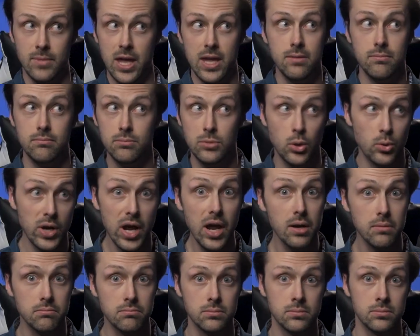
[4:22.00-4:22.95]
and you're
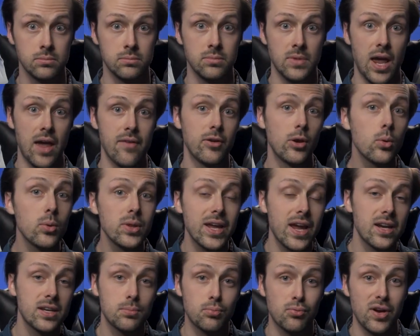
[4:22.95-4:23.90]
done, having only
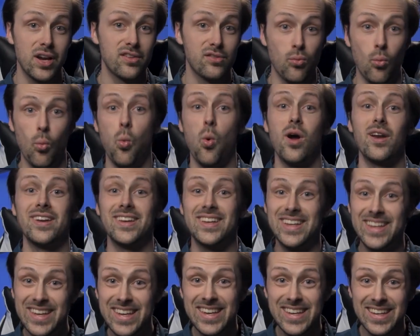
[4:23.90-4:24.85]
had to press one
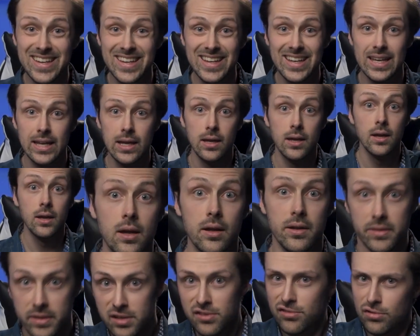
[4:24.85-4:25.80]
key.
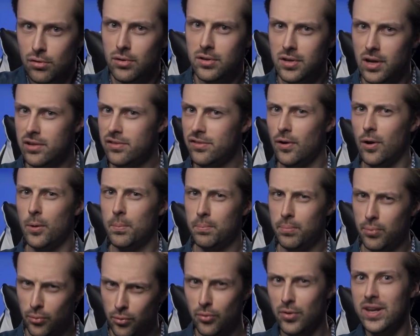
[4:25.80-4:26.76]
These shortcuts are
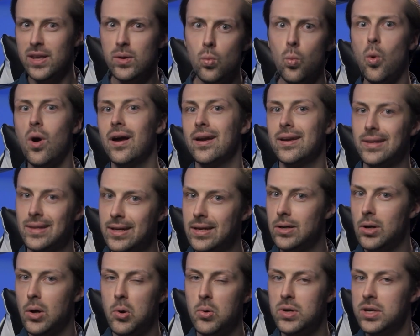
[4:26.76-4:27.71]
pretty widely
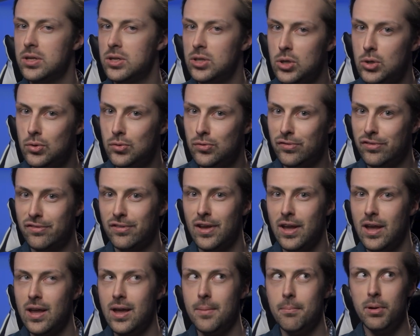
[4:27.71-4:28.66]
known and used,
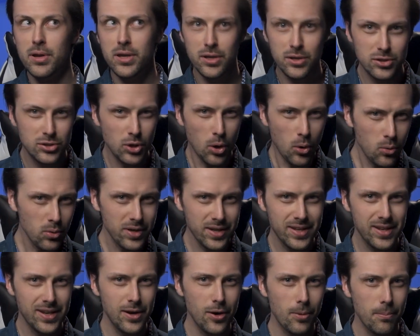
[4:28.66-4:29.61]
but you don't
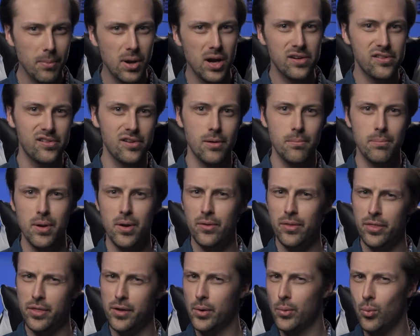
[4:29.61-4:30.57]
hear much
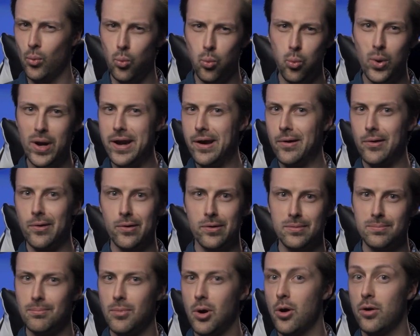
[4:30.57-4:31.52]
about their
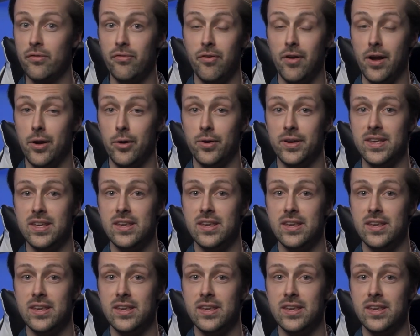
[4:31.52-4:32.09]
weird modifier